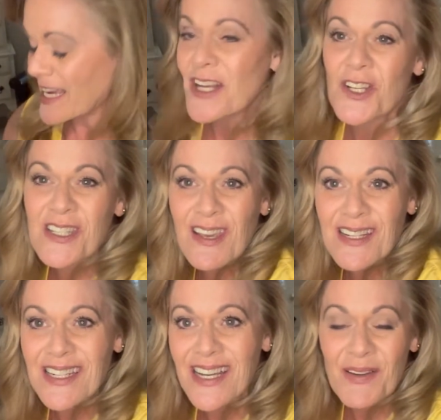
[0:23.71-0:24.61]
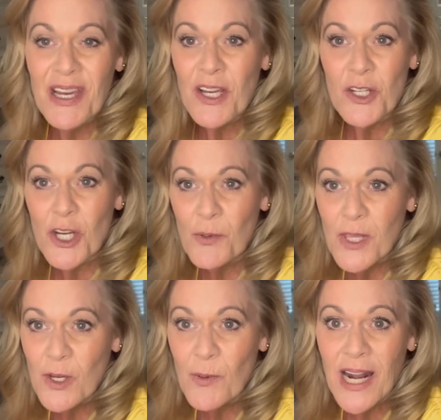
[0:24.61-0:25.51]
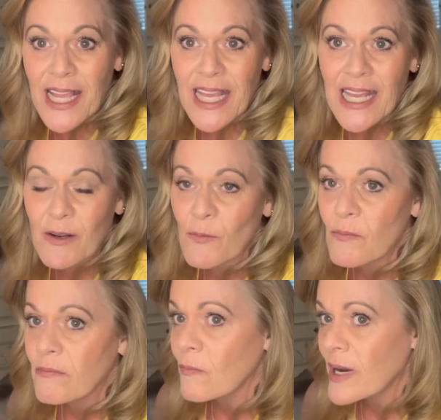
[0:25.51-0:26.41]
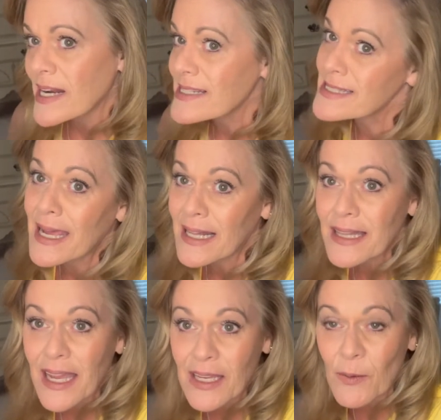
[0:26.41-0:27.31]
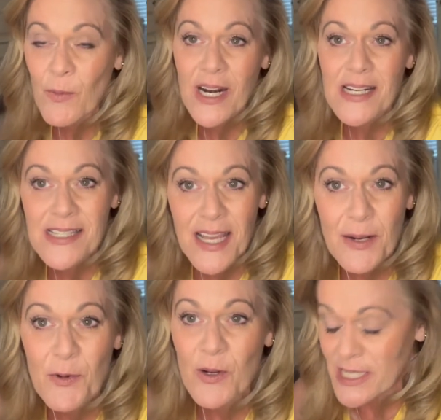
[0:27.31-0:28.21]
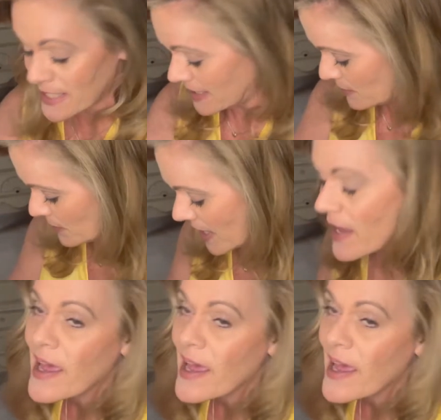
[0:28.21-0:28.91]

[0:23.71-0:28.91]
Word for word: I just like to share with you what I get and what I decide I like and what I decide I'm going to keep.